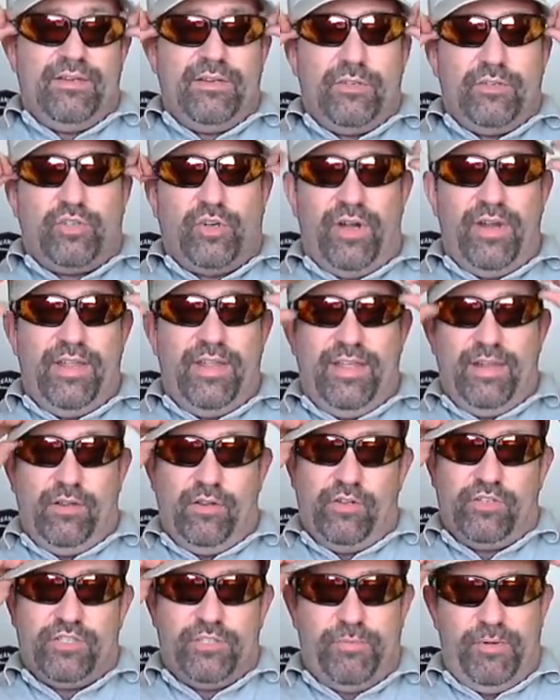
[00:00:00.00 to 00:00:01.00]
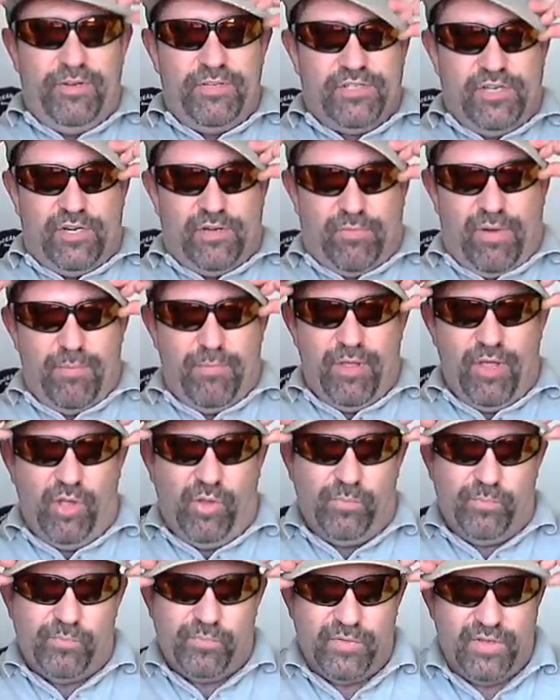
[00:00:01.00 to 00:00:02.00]
get a little experience under my
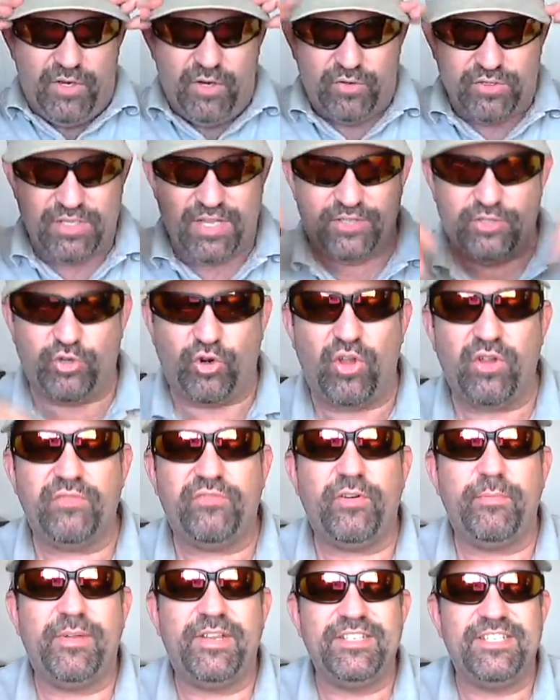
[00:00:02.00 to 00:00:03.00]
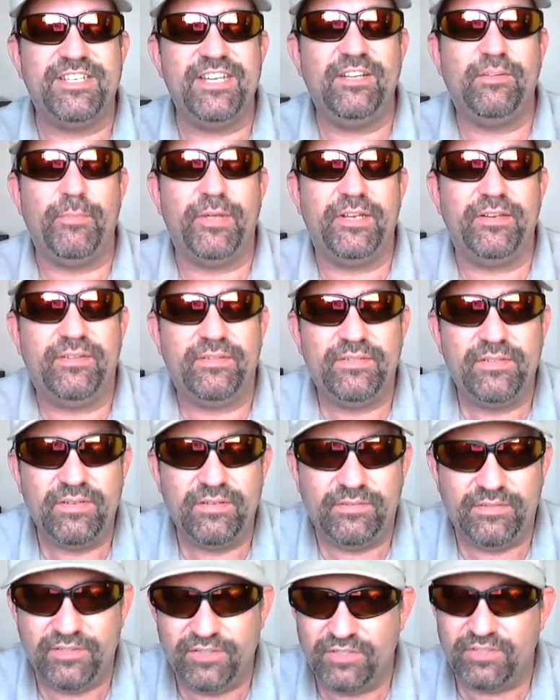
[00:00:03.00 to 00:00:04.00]
belt. You know, it's like drawing from concealment.
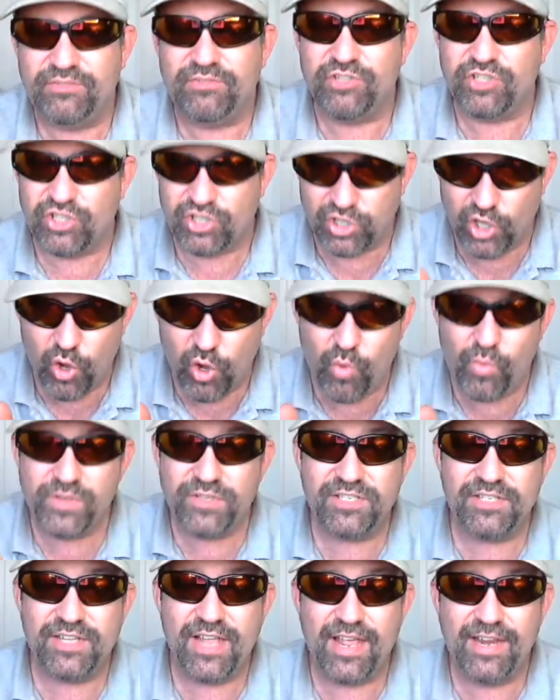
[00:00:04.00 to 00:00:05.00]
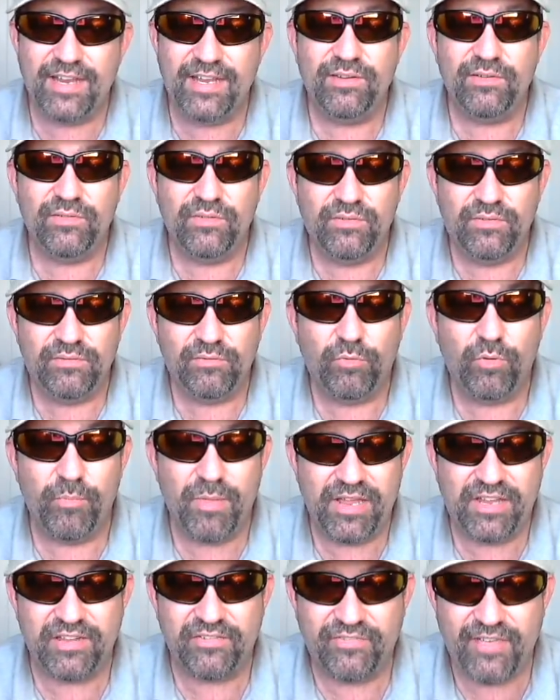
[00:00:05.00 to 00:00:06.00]
You slow and steady will
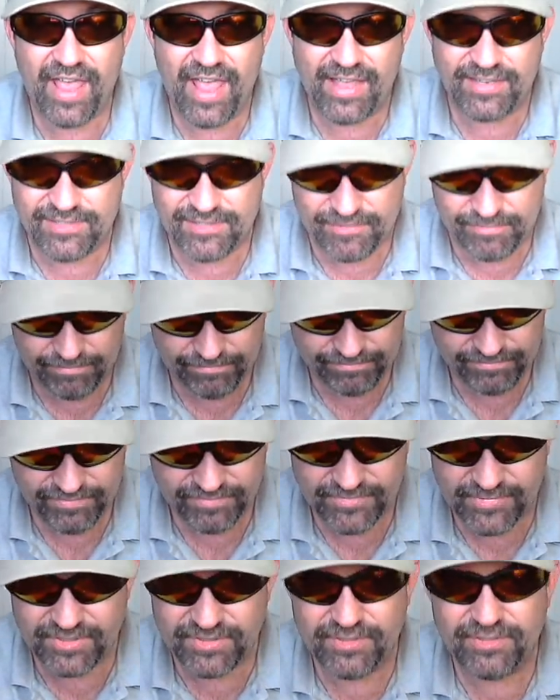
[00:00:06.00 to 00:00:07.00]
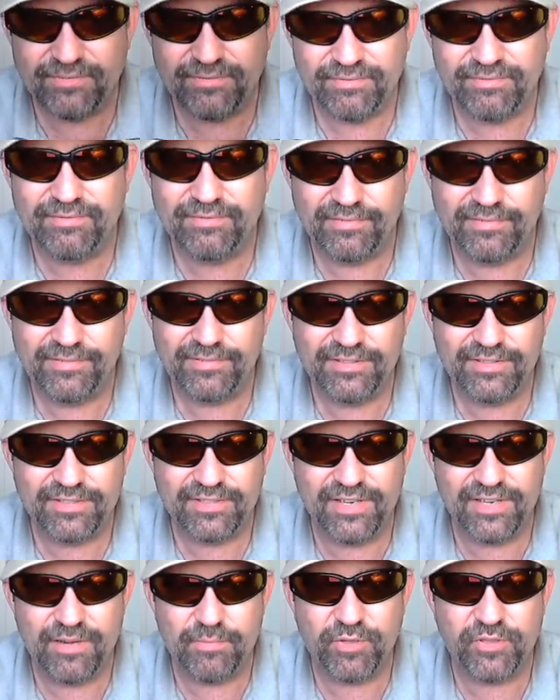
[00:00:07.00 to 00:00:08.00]
make you fast. Just
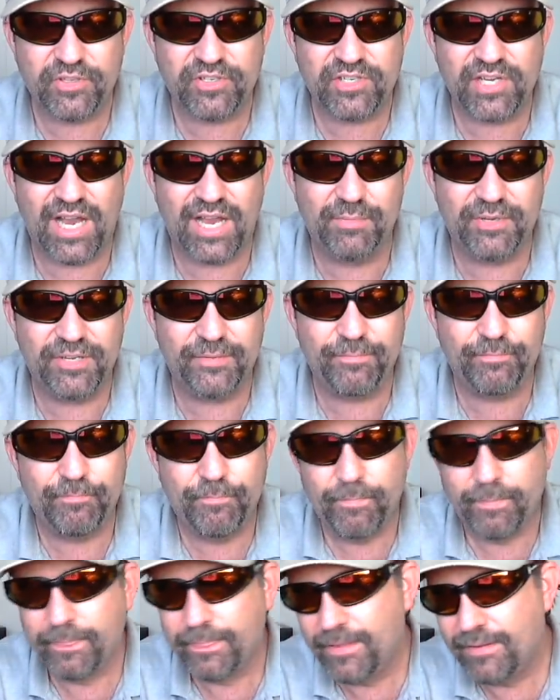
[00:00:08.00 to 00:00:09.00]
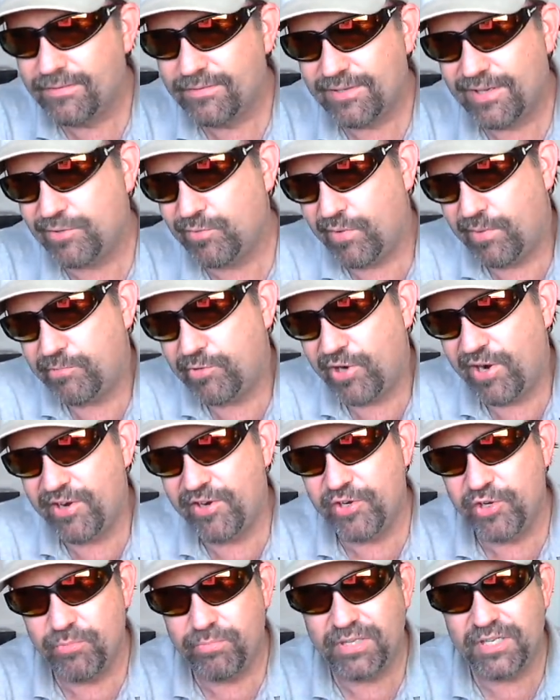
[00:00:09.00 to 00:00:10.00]
need to put the time in. That's what I'm trying
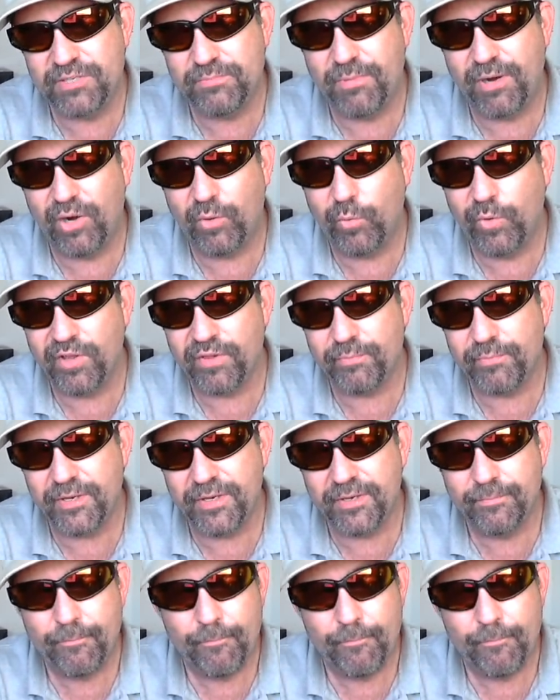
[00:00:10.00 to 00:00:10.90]
to do. Please bear with me.